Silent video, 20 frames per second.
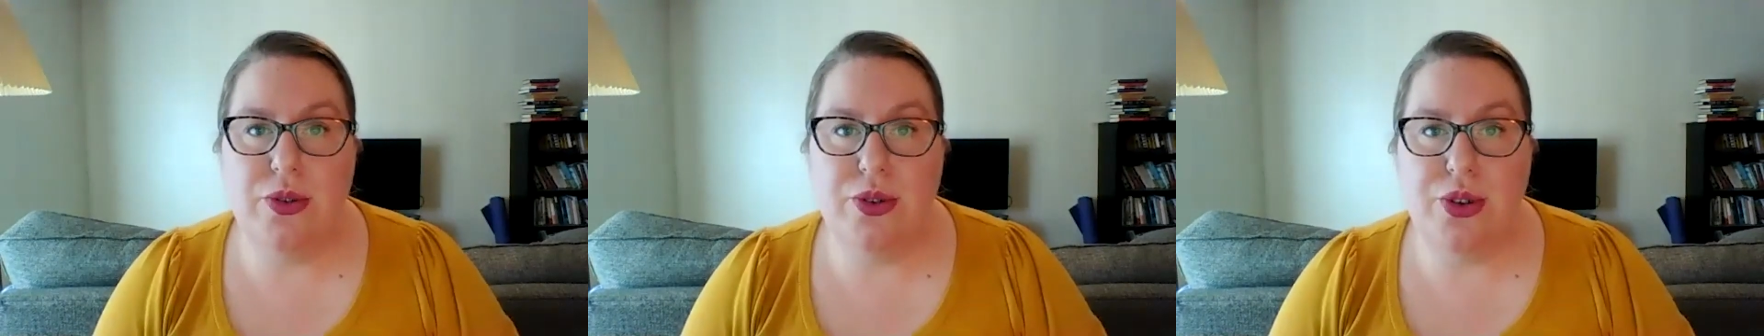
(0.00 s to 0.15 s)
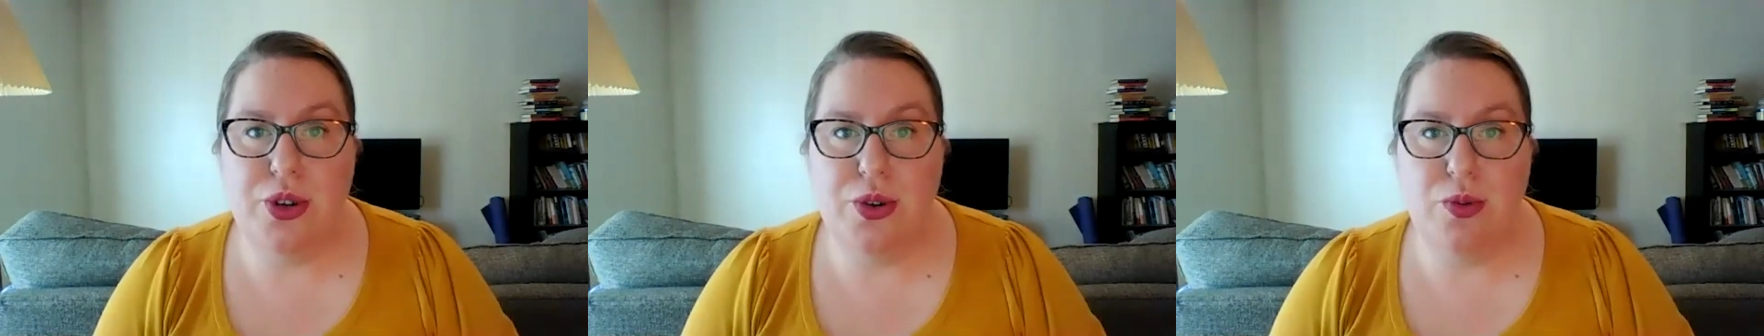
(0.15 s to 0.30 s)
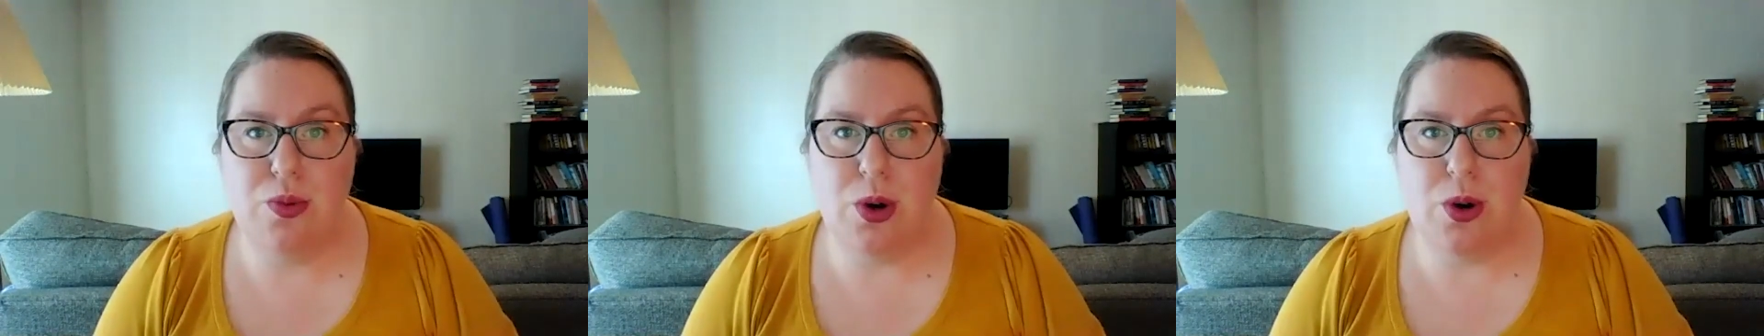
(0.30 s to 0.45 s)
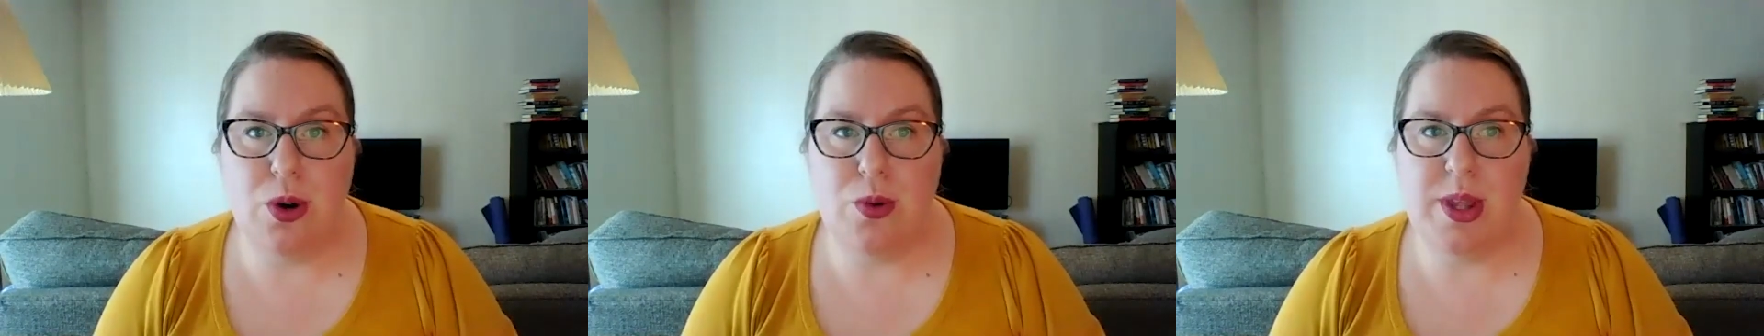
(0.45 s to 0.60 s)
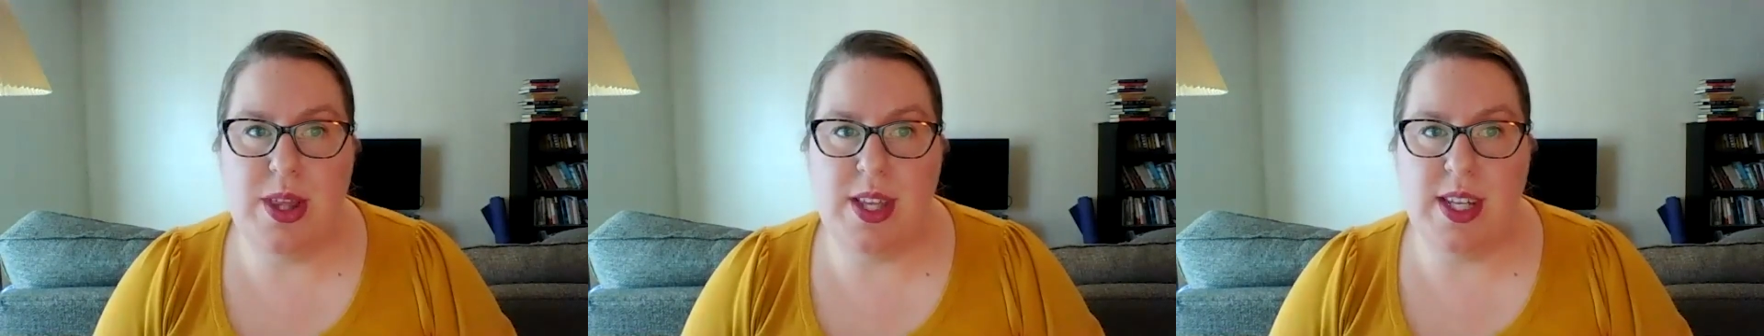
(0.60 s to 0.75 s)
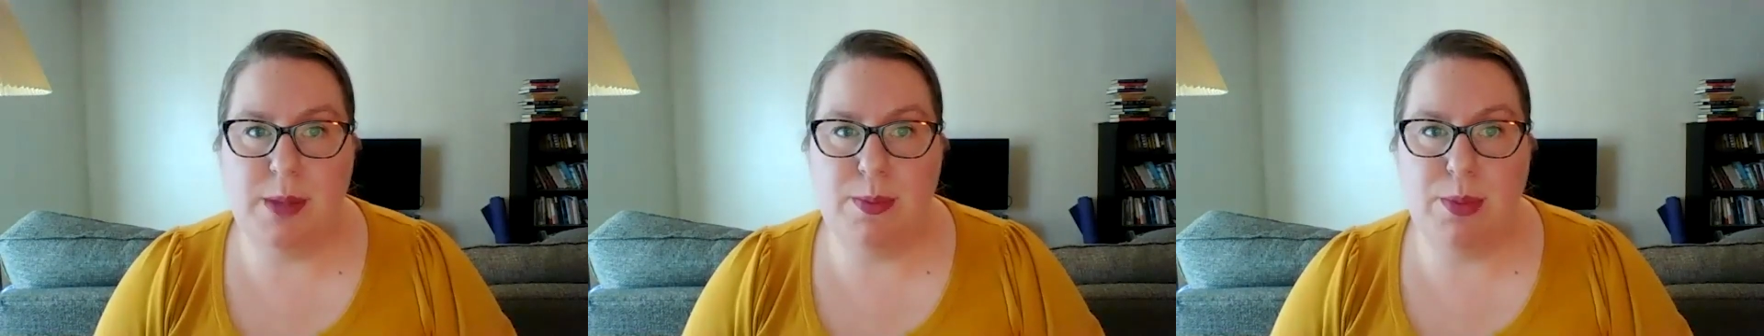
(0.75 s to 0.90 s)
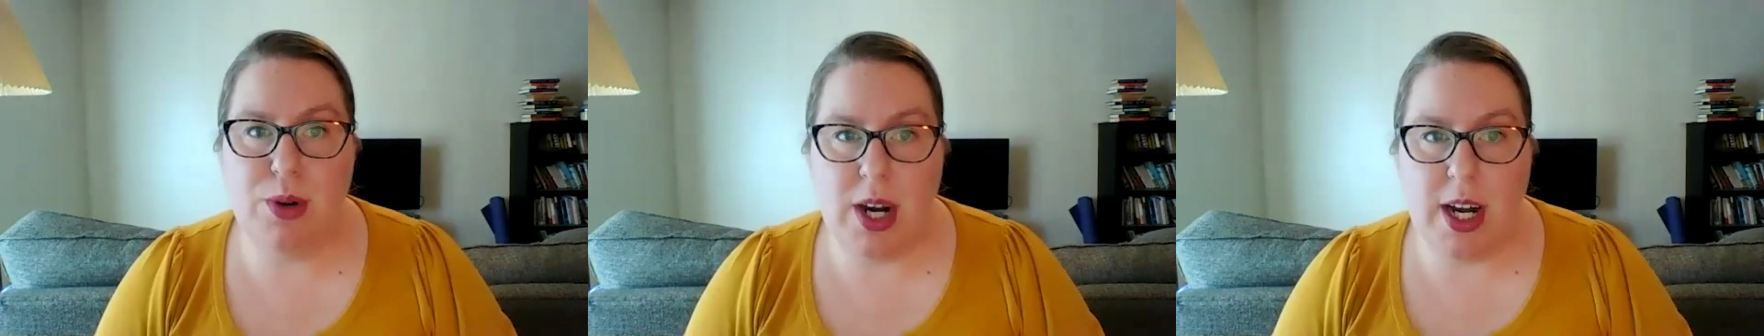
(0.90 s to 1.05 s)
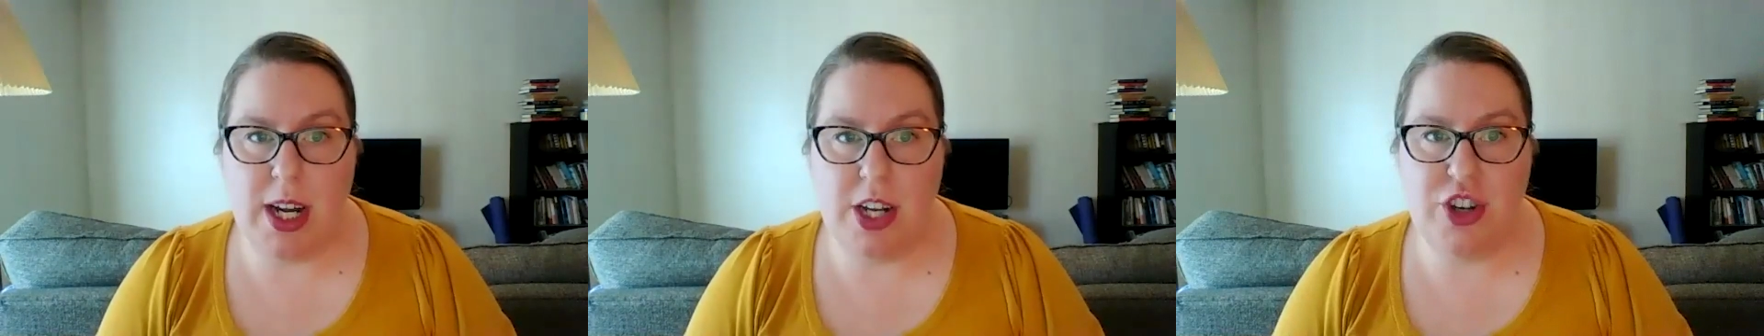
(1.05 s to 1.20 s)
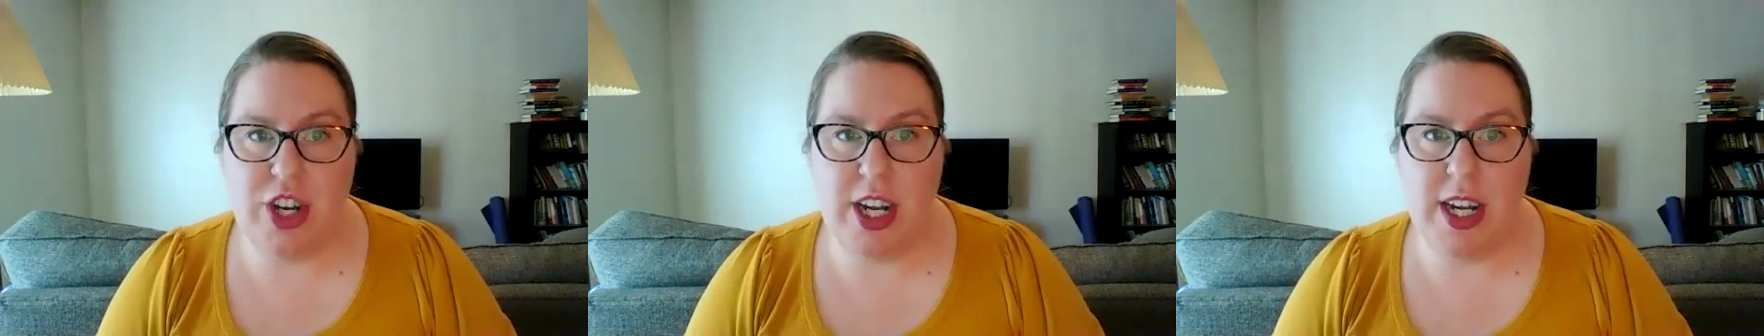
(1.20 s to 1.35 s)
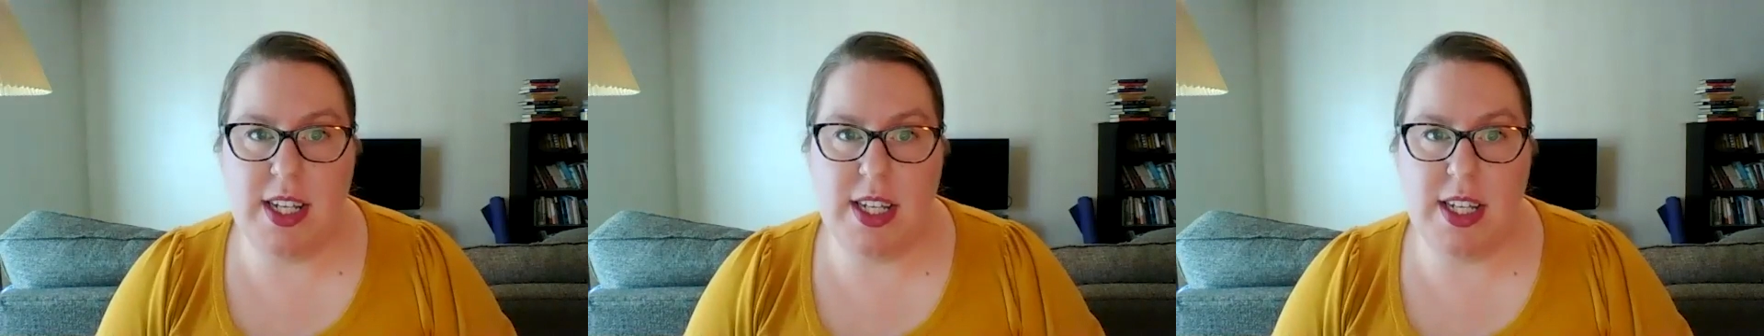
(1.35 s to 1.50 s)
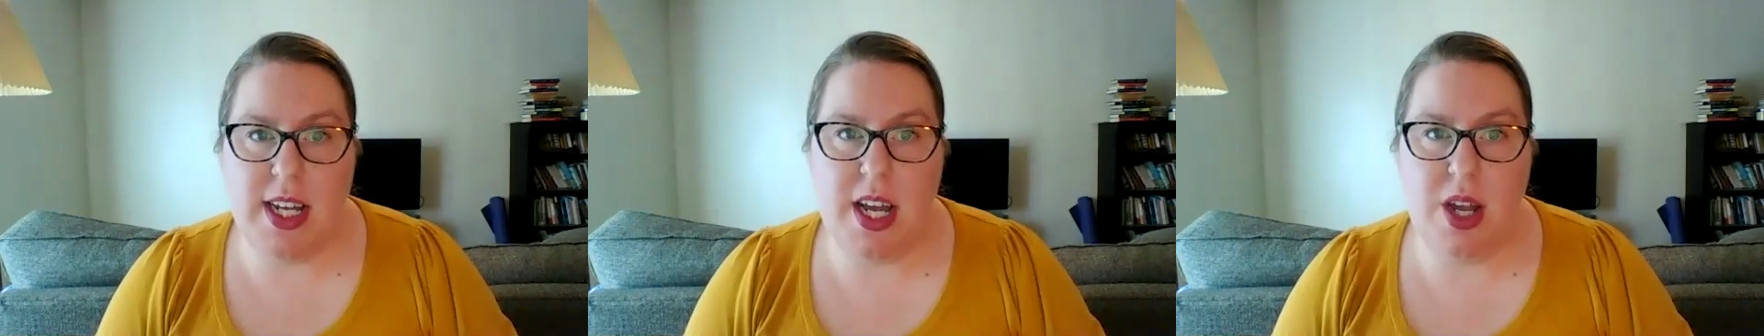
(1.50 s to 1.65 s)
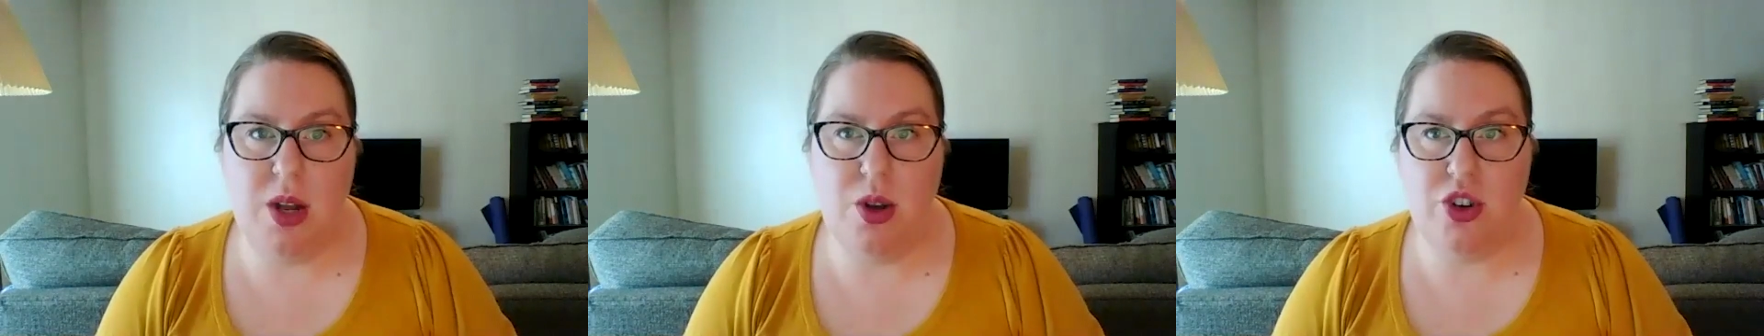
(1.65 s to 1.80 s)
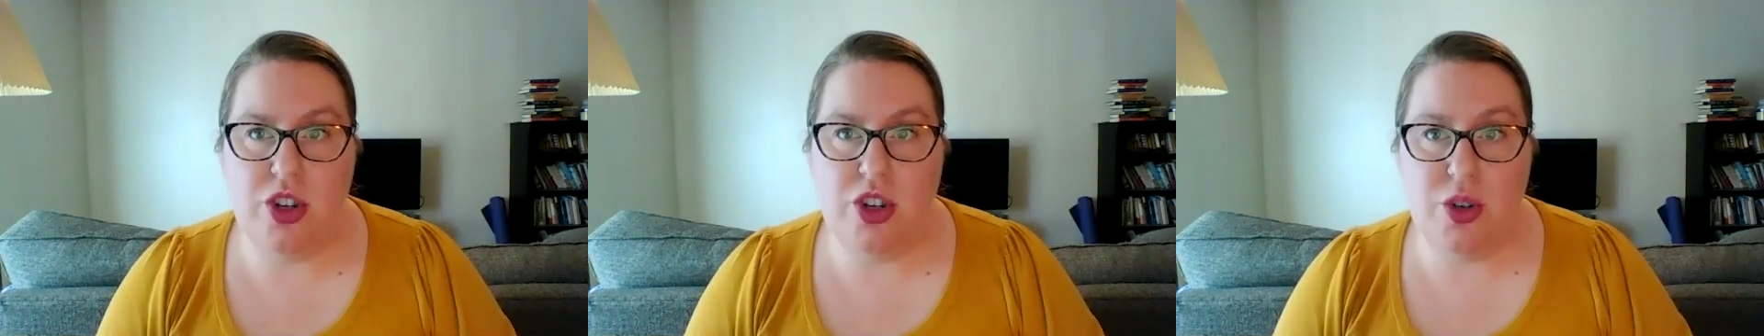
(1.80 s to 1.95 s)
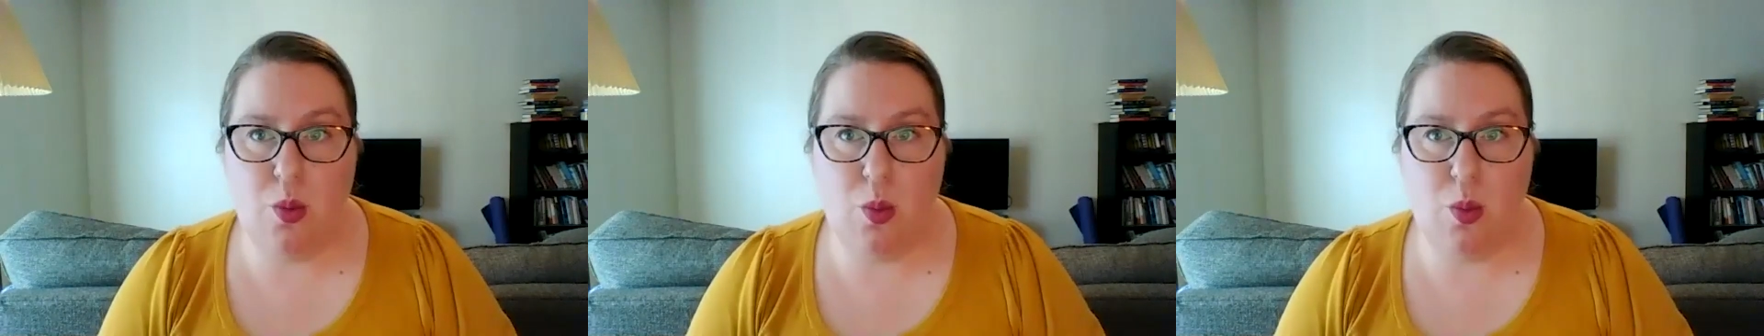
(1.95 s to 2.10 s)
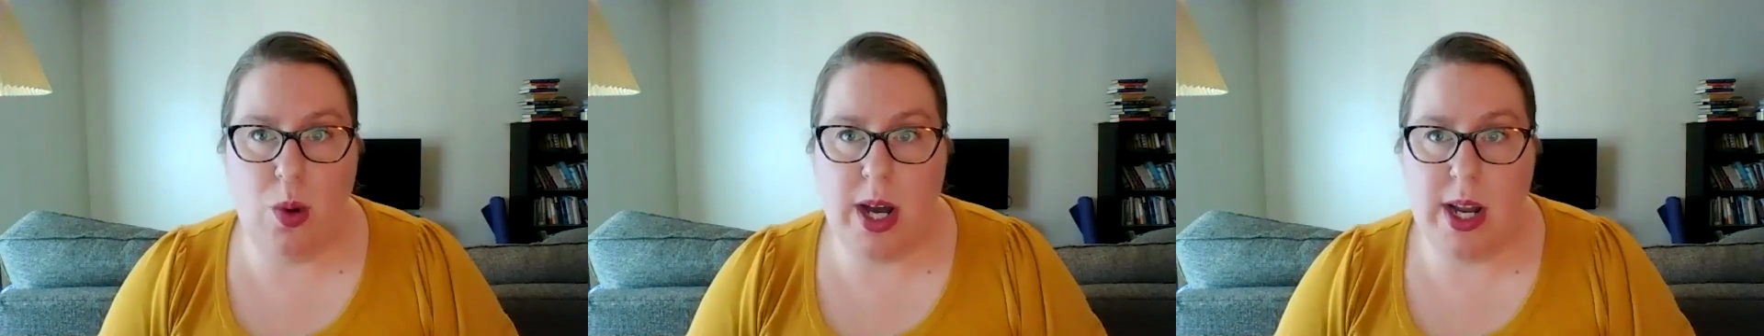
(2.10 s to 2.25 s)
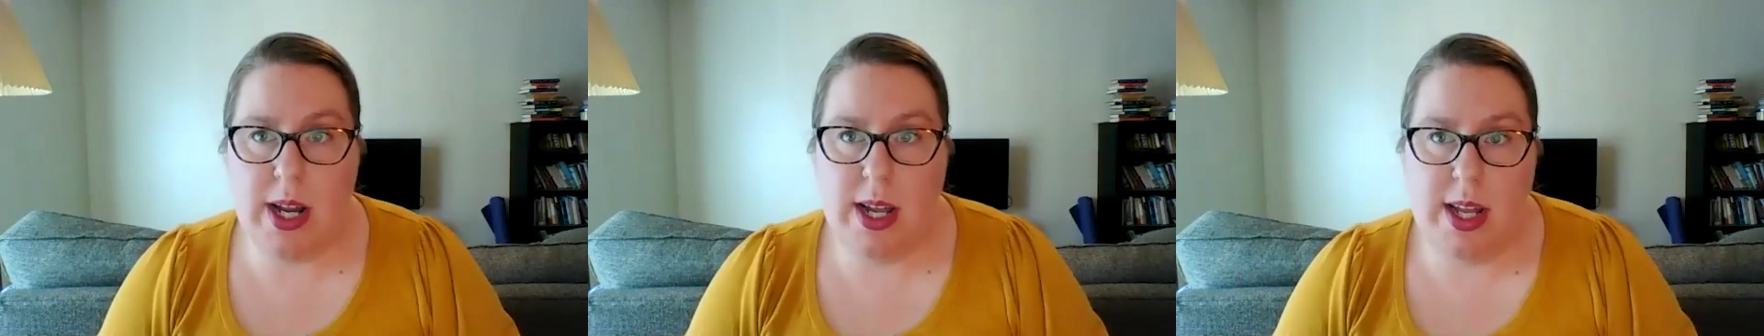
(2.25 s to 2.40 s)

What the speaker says: your new role with this project and just